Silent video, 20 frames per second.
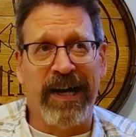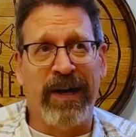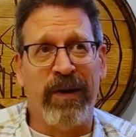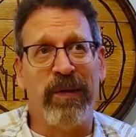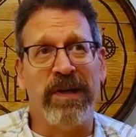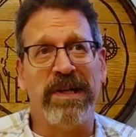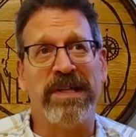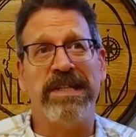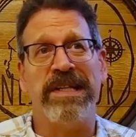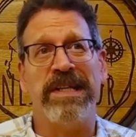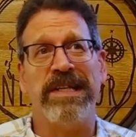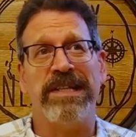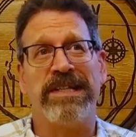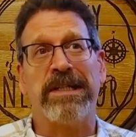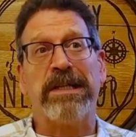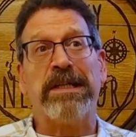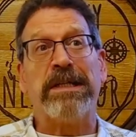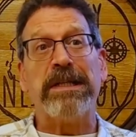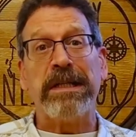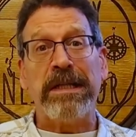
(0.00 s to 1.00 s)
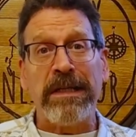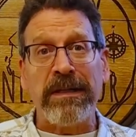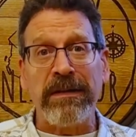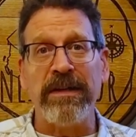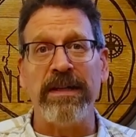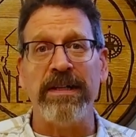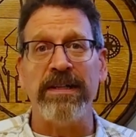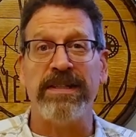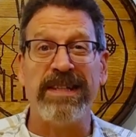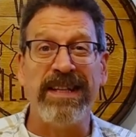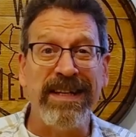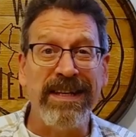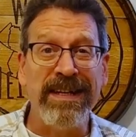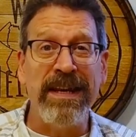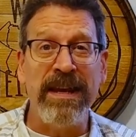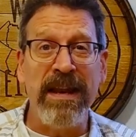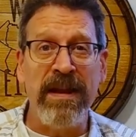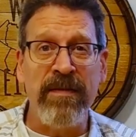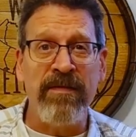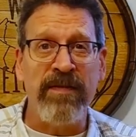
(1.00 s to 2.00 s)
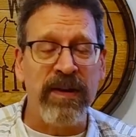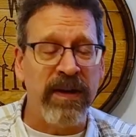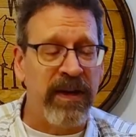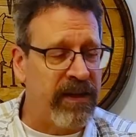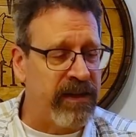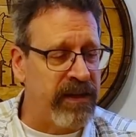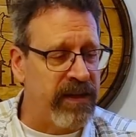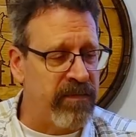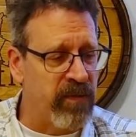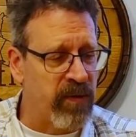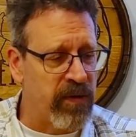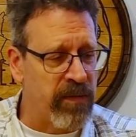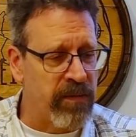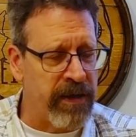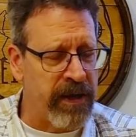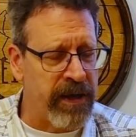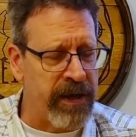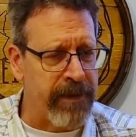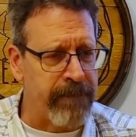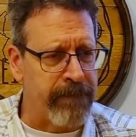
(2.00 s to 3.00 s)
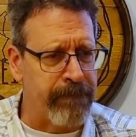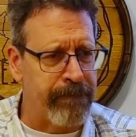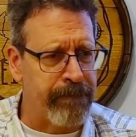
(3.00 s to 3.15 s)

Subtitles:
which is clearly significantly more money.